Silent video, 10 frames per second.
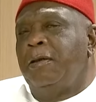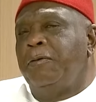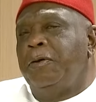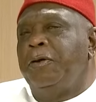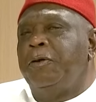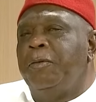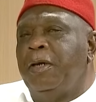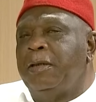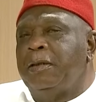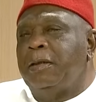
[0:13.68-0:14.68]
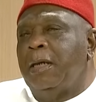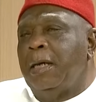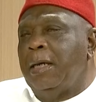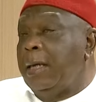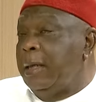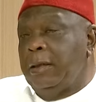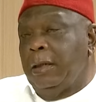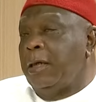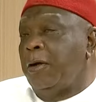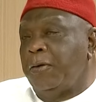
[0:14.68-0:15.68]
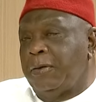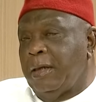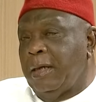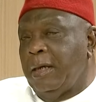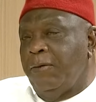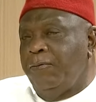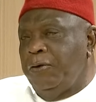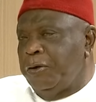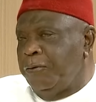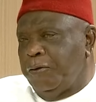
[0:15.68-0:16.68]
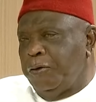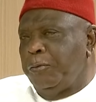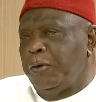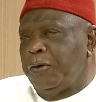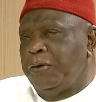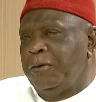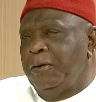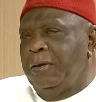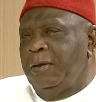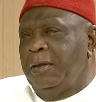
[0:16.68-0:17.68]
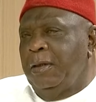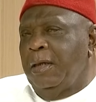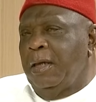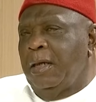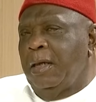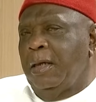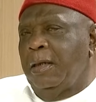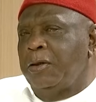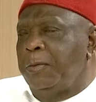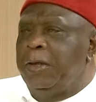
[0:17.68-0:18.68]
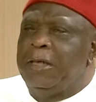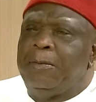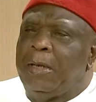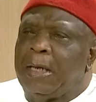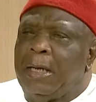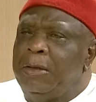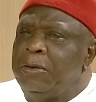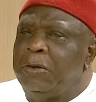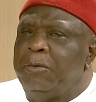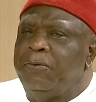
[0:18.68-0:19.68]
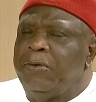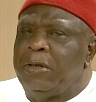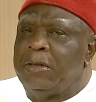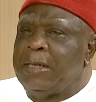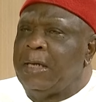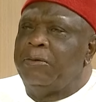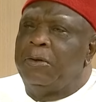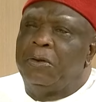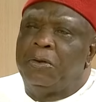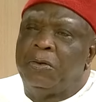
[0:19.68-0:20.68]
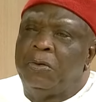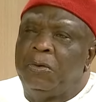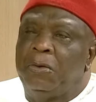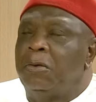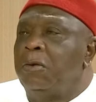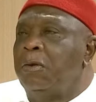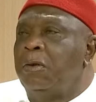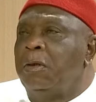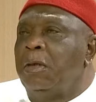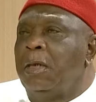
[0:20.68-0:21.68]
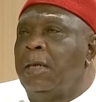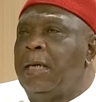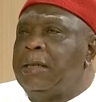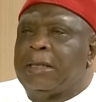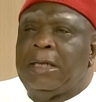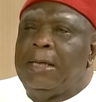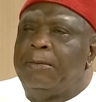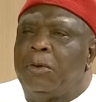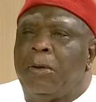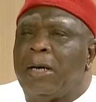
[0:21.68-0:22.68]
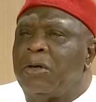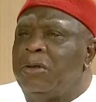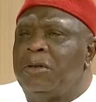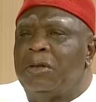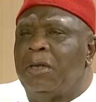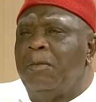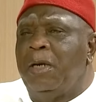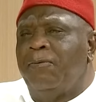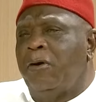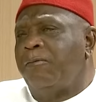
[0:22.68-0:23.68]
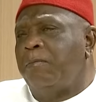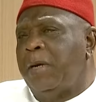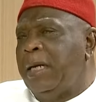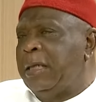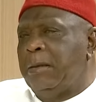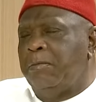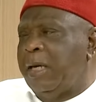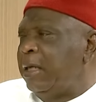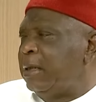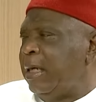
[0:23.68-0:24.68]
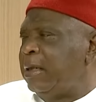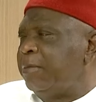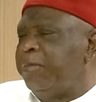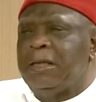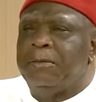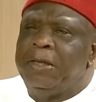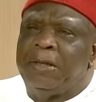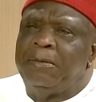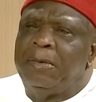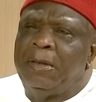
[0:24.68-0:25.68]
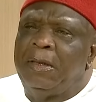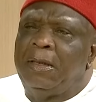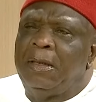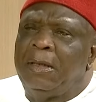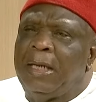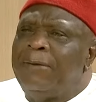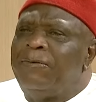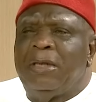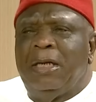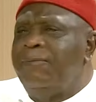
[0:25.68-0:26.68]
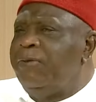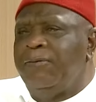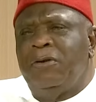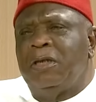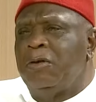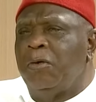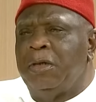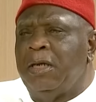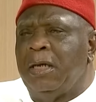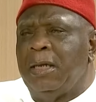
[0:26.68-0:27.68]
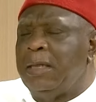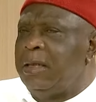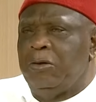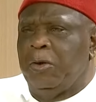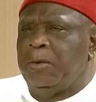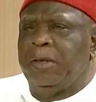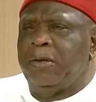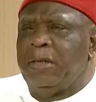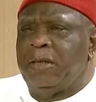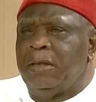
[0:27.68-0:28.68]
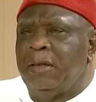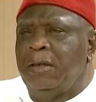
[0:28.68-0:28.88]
With due humility, I think a lot. I have vision for tomorrow. Some years back, I used to be very sad with those who ascribed to our country some level of malignant pessimism. If everything was dead, I say you might be crazy.